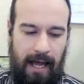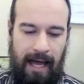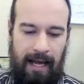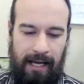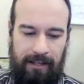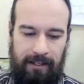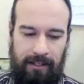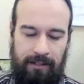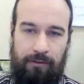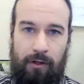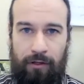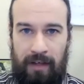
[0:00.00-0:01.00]
And I think
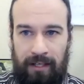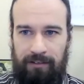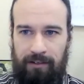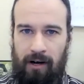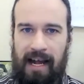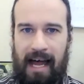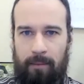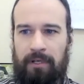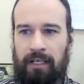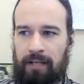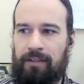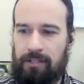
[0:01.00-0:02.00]
that the things that are
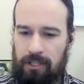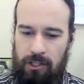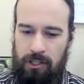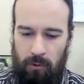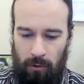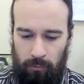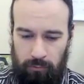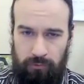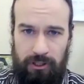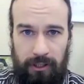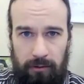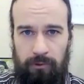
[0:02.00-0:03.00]
happening at the tissue are
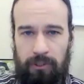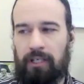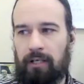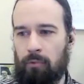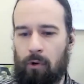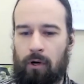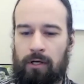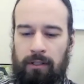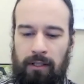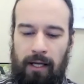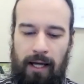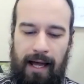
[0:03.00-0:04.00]
really, really important.